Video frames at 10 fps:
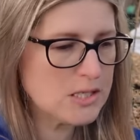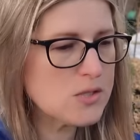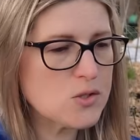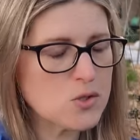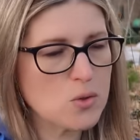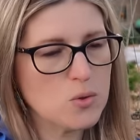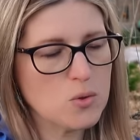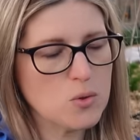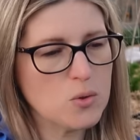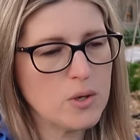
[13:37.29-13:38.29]

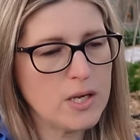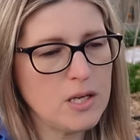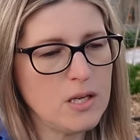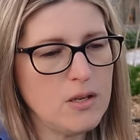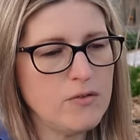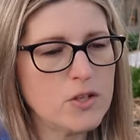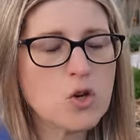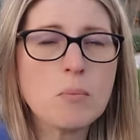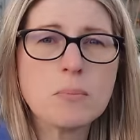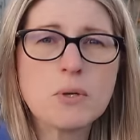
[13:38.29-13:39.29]
So if it
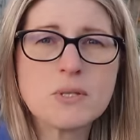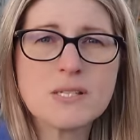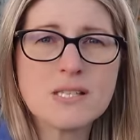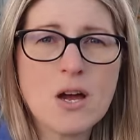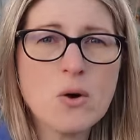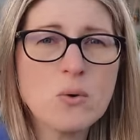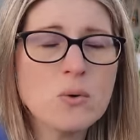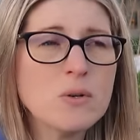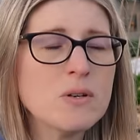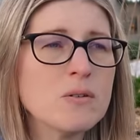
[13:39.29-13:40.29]
composts
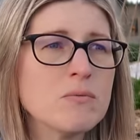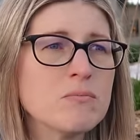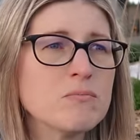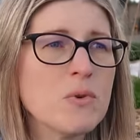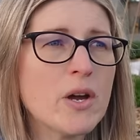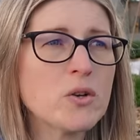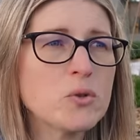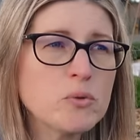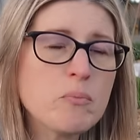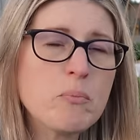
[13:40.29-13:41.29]
down, I
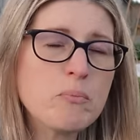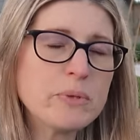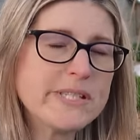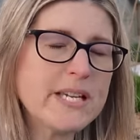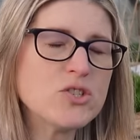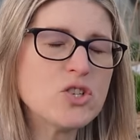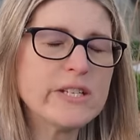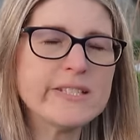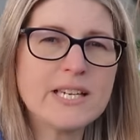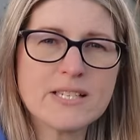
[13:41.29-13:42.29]
could
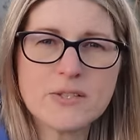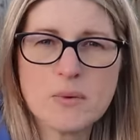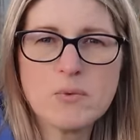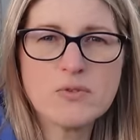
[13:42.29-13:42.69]
potentially take some